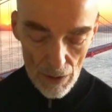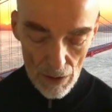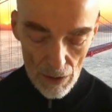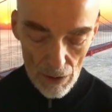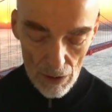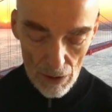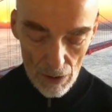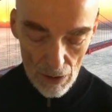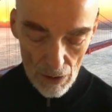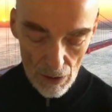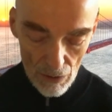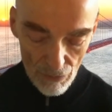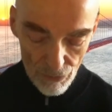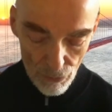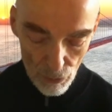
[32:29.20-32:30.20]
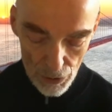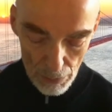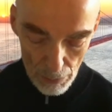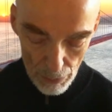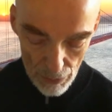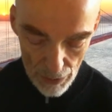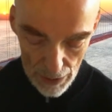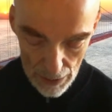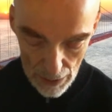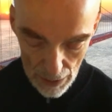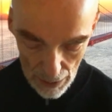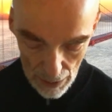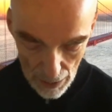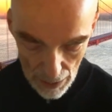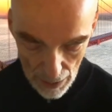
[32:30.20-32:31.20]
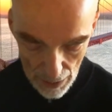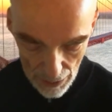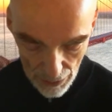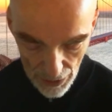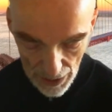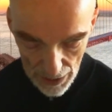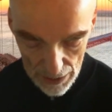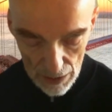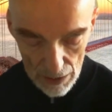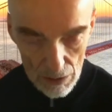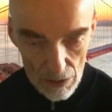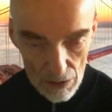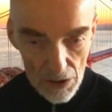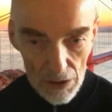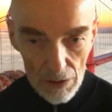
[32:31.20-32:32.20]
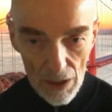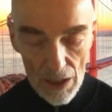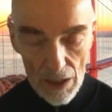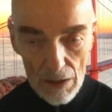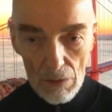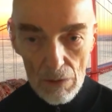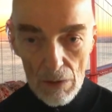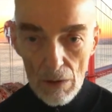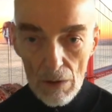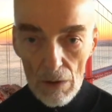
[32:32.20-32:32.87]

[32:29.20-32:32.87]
A fourth point, and that is that